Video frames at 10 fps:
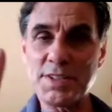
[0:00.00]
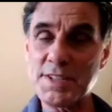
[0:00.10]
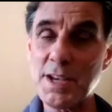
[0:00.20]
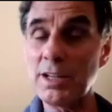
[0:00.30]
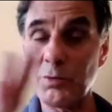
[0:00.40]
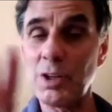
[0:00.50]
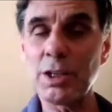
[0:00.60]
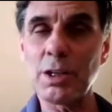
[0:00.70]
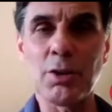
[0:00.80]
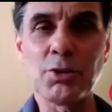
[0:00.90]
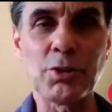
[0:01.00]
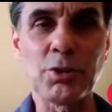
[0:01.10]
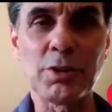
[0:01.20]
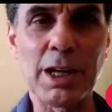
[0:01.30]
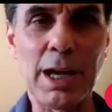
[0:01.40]
where one side is very
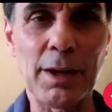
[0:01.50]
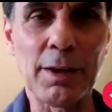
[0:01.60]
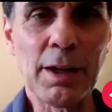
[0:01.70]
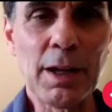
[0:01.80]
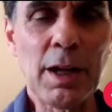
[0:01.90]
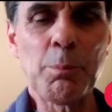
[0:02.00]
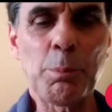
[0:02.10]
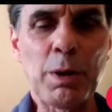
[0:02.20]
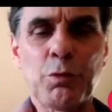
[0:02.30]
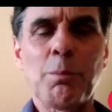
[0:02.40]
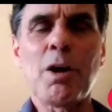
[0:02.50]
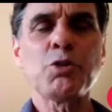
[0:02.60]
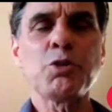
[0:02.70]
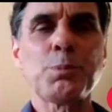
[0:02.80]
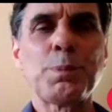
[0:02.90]
close to the other. But
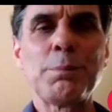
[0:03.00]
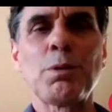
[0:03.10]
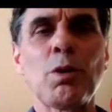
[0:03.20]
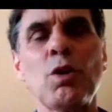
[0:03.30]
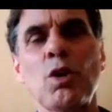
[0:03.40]
for most